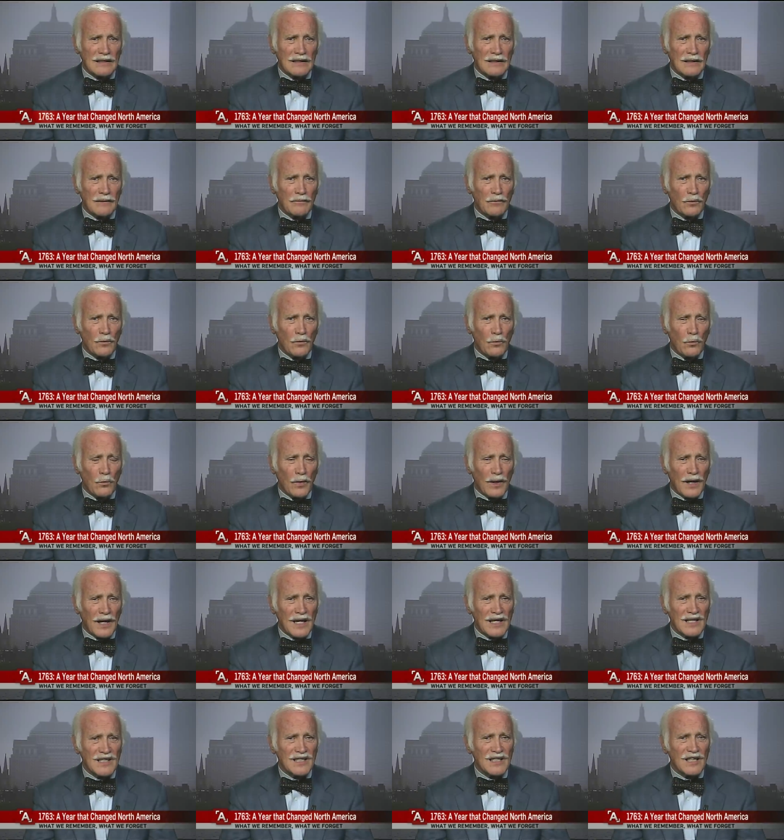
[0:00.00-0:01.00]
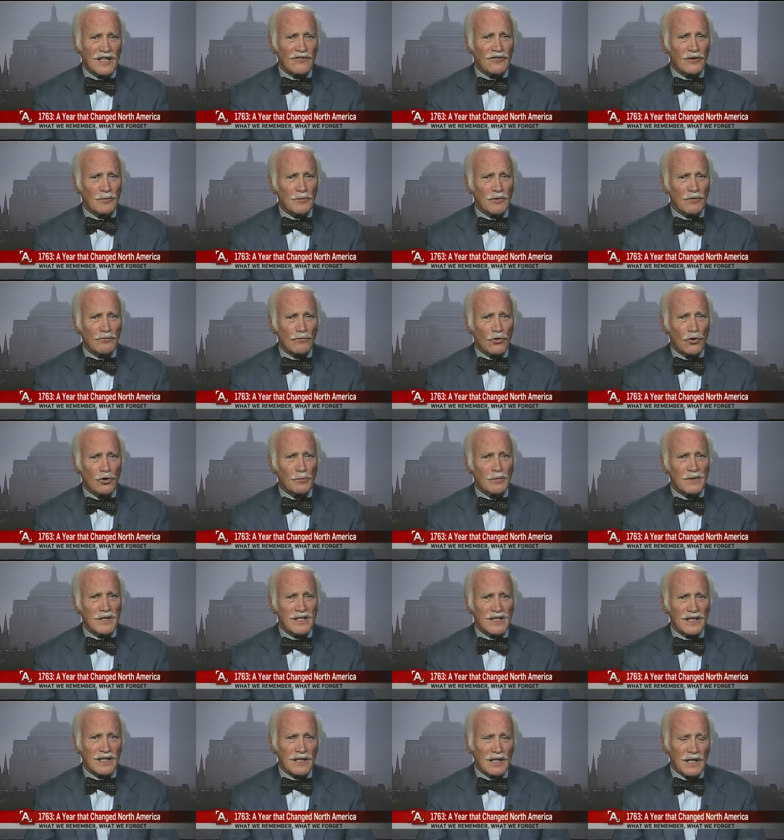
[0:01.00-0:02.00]
uh, what I see from
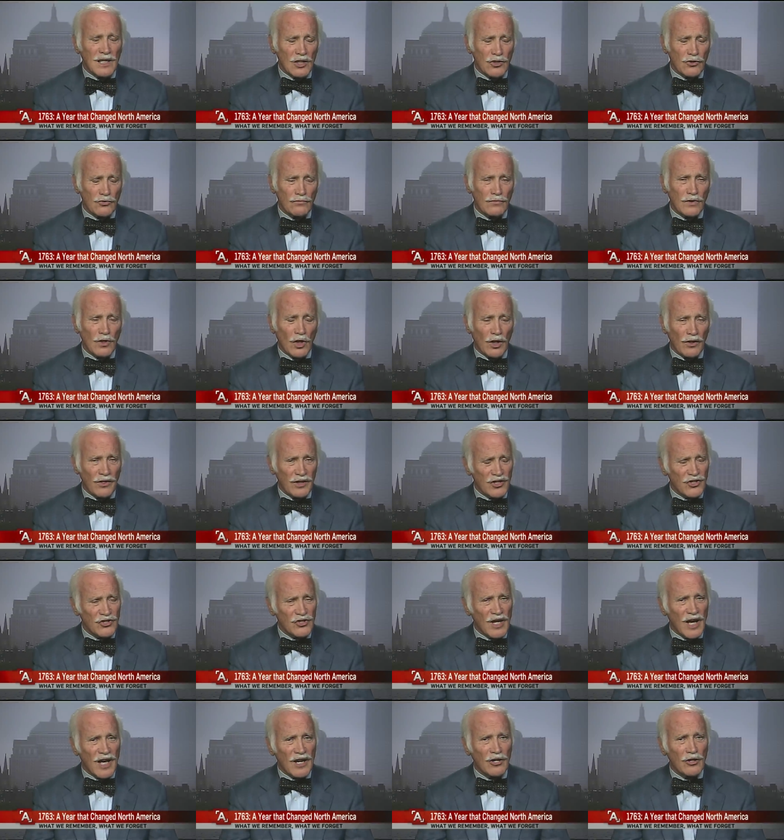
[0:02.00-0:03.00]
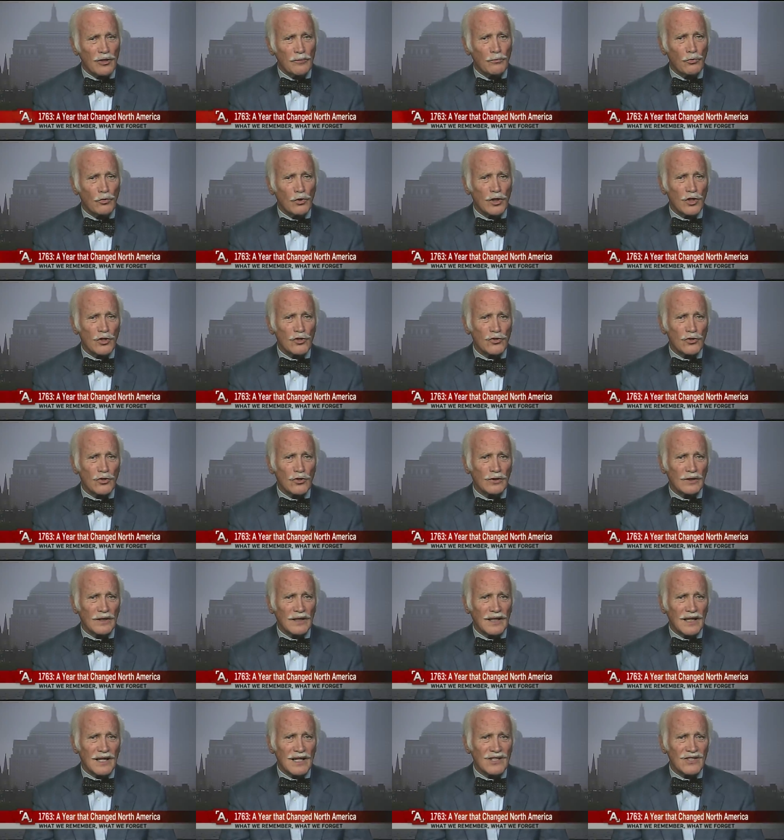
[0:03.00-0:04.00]
enrollments in history on this side of the border,
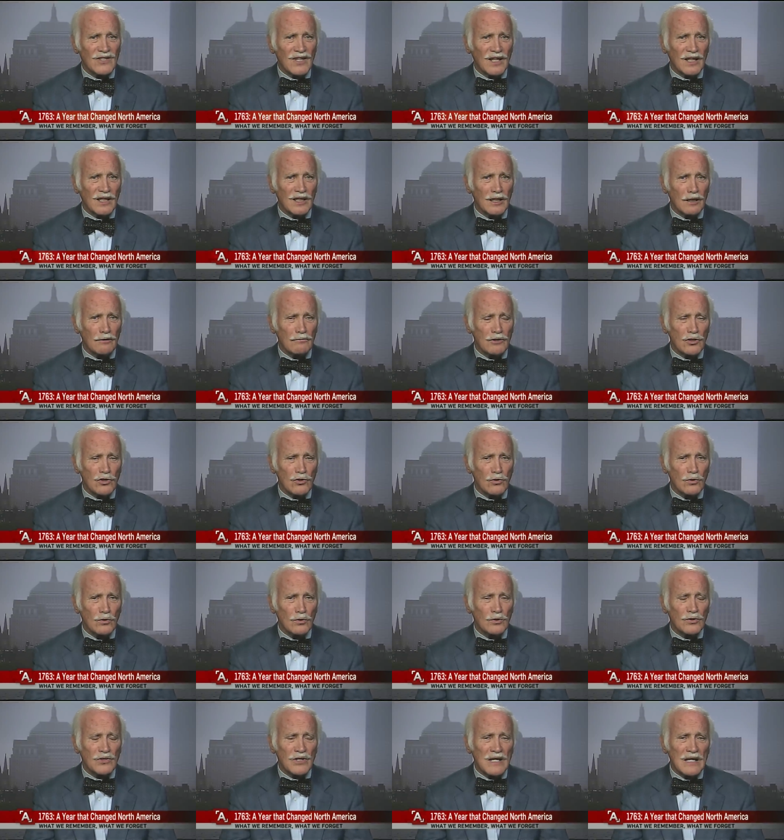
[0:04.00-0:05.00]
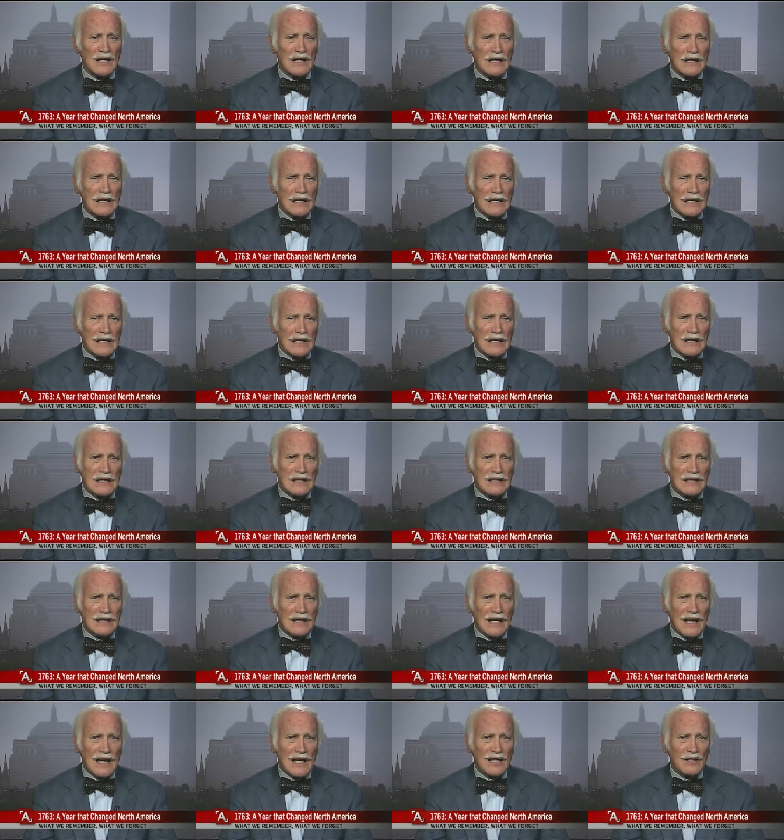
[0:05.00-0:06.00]
certainly in our secondary schools, is
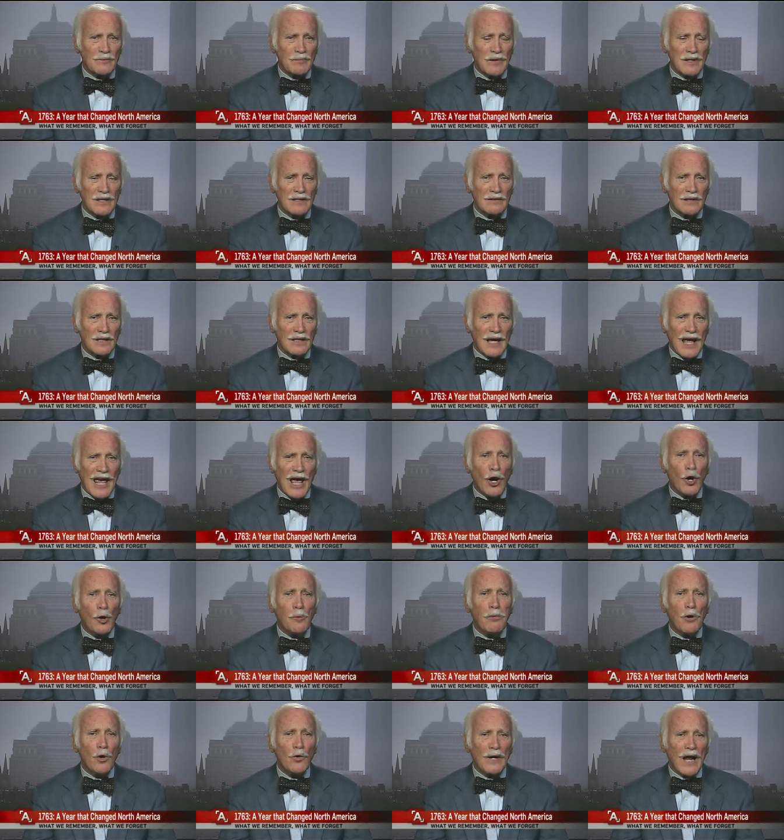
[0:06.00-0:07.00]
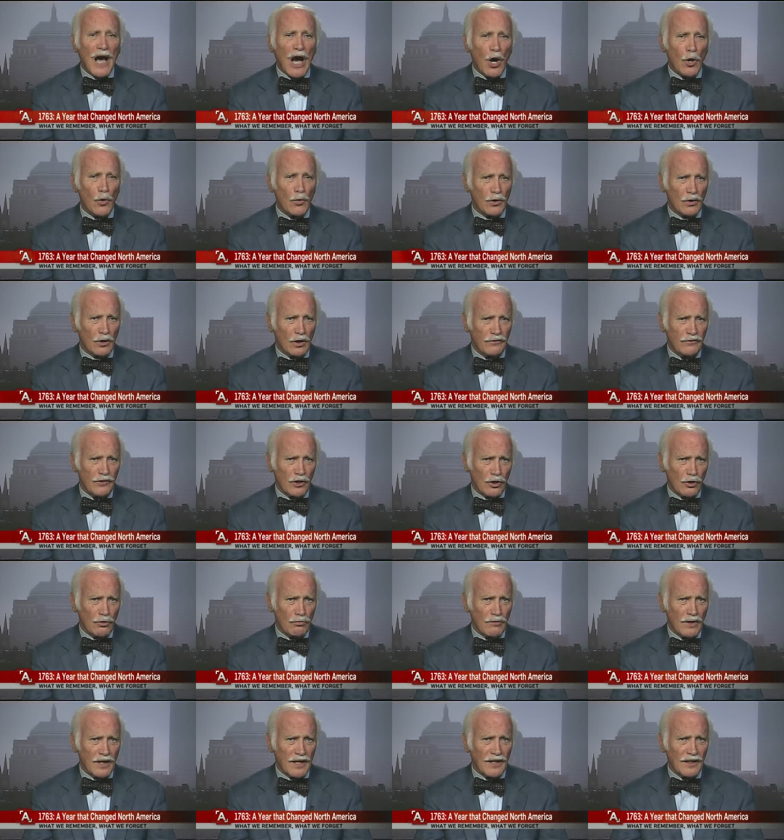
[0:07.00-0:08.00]
that it has been uh, elbowed out of the
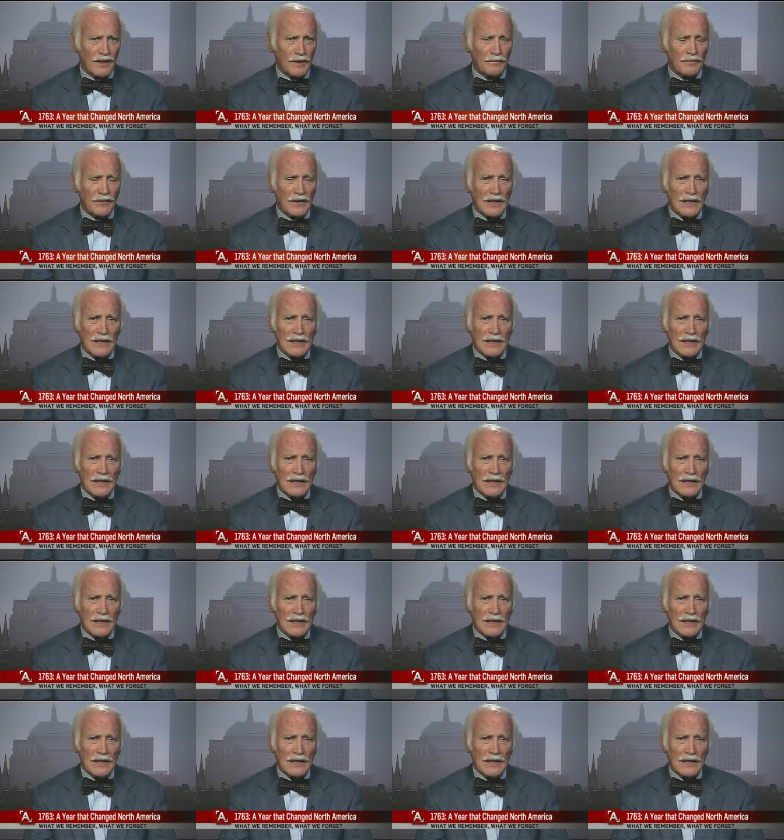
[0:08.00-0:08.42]
curriculum.